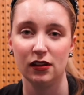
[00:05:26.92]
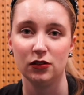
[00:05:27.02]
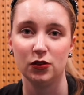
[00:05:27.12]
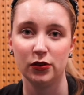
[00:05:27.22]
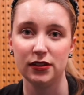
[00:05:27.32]

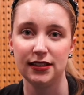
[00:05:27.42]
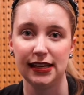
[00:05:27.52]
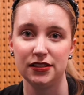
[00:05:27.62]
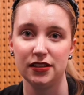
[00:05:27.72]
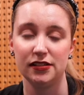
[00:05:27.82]
Good
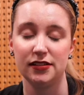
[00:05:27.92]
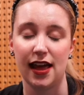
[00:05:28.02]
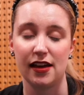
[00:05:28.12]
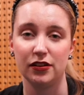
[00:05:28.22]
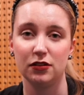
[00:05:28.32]
teachers
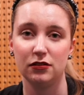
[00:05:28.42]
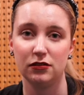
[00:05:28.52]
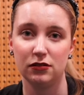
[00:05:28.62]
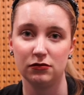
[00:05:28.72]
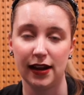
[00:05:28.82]
have a
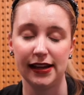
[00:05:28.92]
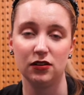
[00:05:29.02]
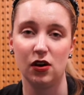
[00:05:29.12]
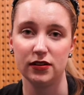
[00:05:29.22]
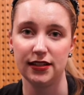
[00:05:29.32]

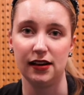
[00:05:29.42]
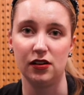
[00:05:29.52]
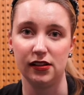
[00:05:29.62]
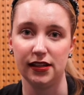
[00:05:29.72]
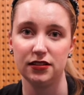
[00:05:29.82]
great content
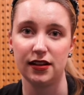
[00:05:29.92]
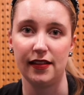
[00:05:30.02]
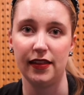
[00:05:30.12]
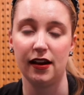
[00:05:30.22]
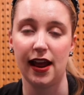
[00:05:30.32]
knowledge
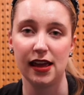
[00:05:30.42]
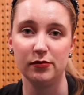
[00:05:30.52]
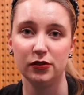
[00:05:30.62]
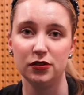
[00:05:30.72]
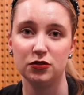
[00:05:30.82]
and they are
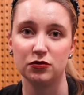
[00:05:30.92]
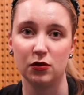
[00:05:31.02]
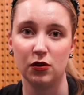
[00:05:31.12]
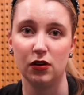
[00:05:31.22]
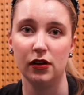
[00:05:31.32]
able to
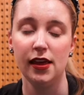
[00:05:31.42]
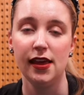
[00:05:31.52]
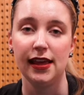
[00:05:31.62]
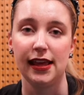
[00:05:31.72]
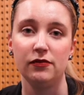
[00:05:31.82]
draw
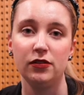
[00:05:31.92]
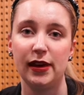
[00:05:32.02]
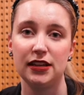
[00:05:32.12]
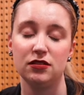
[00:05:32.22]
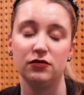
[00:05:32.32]

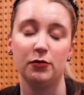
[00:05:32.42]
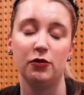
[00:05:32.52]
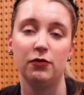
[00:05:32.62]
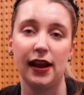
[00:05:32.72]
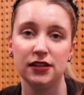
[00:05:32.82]
information from
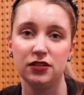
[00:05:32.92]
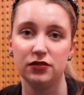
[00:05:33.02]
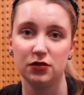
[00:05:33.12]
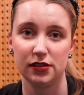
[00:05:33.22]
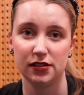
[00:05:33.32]
a range
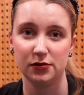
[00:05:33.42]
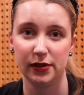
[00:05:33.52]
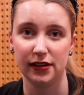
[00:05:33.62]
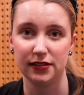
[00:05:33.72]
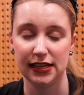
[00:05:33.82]
of sources
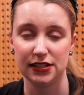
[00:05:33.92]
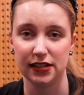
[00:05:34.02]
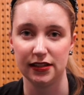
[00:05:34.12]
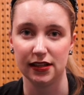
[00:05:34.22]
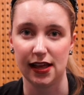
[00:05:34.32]
when they're
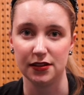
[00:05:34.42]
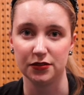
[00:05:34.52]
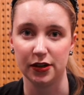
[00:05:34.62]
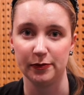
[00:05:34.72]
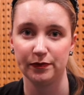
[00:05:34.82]
teaching in the
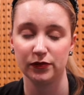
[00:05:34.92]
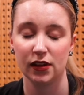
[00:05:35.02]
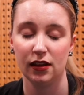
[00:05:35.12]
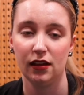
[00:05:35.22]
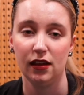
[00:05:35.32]
classroom.
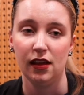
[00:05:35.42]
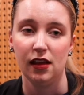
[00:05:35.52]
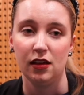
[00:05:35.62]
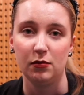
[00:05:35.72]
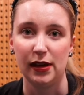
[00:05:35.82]

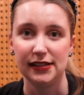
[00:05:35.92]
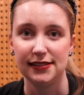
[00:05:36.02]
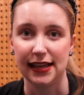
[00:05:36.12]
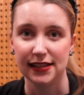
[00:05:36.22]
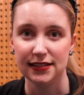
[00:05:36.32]
My
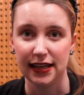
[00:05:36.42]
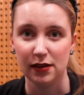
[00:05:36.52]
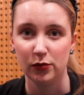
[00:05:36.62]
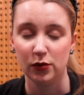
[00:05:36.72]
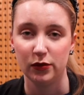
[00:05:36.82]
second
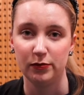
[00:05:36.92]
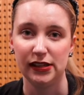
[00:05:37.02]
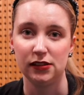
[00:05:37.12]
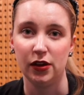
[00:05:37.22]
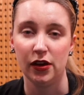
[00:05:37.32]
tip would
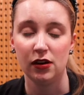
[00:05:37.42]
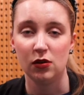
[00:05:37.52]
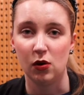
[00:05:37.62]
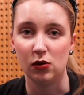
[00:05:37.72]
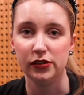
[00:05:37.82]
be learn
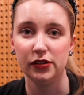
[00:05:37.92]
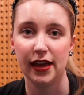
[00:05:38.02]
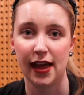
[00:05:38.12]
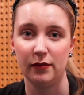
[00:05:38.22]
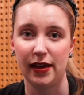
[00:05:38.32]
all you
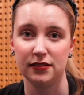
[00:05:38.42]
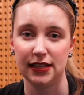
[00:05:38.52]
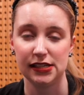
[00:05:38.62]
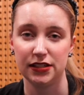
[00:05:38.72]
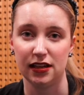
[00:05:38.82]
can about
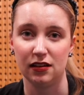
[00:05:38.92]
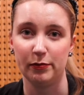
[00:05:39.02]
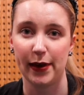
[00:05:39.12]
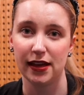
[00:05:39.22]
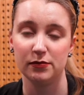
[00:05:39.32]
teaching
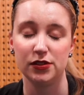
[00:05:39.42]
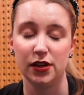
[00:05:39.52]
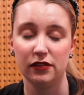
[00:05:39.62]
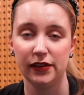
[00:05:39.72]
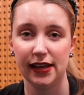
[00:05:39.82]
by
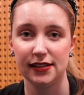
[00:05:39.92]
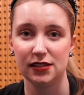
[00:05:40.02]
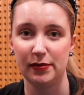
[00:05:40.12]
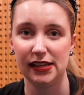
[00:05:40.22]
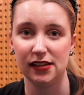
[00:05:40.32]
observing and
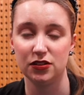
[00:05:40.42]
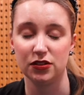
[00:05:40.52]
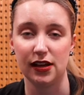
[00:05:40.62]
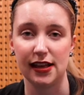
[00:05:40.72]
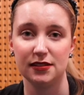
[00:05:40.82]
speaking
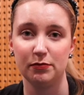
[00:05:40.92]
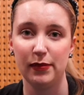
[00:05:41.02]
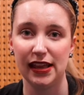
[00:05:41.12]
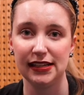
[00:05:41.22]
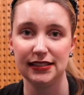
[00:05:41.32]
to as
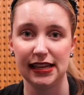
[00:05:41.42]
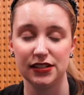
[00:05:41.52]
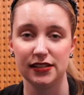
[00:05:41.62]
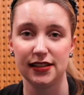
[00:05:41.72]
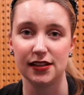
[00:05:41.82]
many
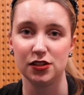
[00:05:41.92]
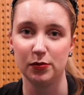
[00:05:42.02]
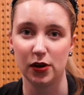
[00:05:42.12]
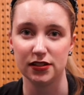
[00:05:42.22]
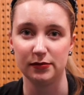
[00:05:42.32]
teachers as you
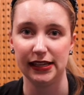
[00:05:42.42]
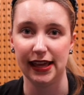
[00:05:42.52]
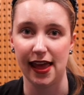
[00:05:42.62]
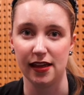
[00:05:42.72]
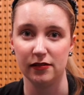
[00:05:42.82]
possibly
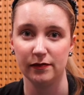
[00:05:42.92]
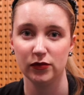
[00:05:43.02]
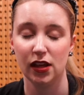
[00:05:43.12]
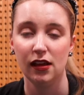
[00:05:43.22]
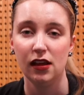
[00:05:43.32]
can.
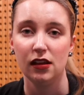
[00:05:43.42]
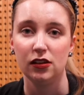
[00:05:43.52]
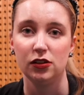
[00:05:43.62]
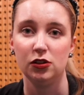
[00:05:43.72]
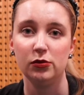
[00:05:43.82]

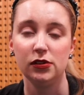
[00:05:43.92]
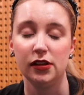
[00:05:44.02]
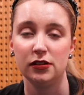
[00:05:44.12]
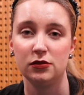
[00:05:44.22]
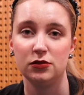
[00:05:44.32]
You will
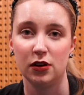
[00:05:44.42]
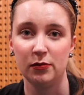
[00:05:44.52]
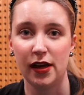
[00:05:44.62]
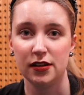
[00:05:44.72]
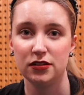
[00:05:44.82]
learn so
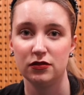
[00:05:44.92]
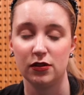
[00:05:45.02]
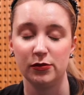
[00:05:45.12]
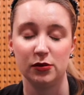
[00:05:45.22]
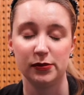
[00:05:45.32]
much
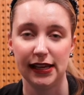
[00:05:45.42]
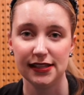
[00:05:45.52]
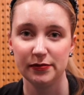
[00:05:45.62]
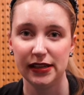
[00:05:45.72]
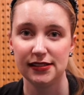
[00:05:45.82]
from your
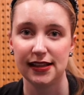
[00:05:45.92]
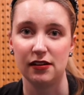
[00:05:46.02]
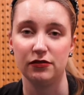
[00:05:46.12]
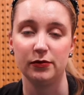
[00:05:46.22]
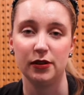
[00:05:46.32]
placements
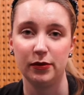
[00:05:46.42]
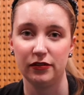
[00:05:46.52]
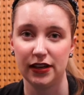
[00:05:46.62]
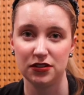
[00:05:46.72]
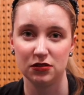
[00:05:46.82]
and from the
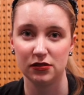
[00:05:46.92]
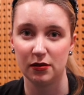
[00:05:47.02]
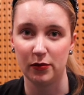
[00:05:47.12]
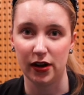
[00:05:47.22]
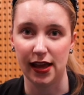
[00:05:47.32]
professionals
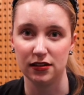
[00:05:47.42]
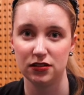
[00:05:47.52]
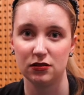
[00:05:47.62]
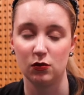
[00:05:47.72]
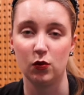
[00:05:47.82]
at
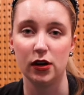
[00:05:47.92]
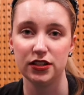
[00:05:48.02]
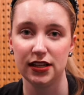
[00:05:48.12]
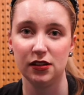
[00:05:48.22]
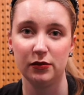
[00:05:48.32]
Monash,
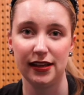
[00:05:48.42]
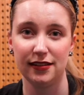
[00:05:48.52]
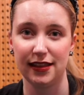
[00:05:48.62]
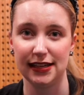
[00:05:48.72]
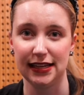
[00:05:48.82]
watching the way
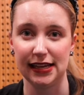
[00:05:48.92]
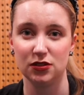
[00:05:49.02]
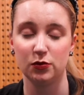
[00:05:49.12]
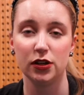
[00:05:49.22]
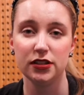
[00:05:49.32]
that they
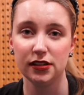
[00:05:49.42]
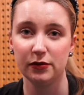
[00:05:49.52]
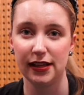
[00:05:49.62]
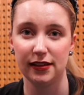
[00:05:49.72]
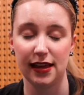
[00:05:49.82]
teach, watching
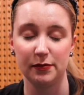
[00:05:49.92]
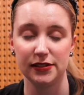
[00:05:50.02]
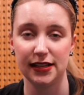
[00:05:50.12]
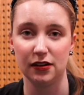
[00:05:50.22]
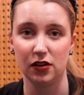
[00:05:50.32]
the way that they
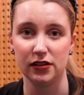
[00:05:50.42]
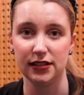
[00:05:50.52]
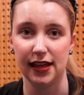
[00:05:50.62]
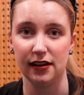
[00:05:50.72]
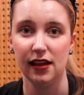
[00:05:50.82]
present
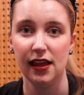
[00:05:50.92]
content,